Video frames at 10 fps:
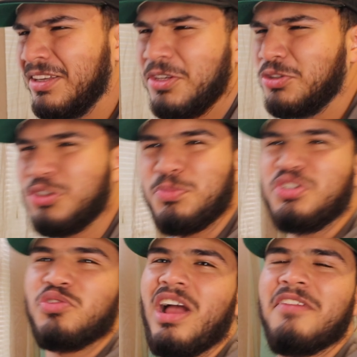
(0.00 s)
you just be
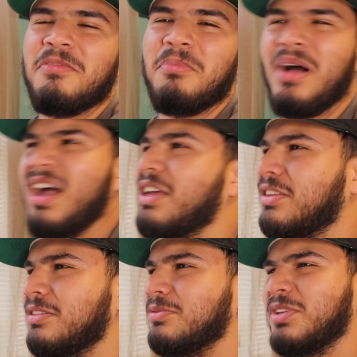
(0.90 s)
driving by and
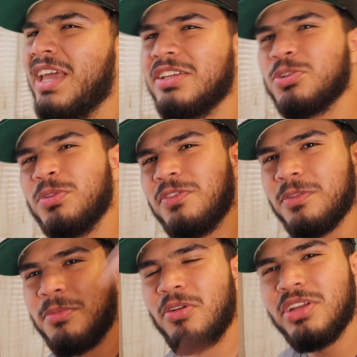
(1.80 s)
then catch a whiff of
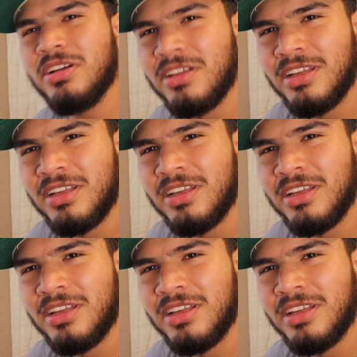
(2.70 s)
ammonia.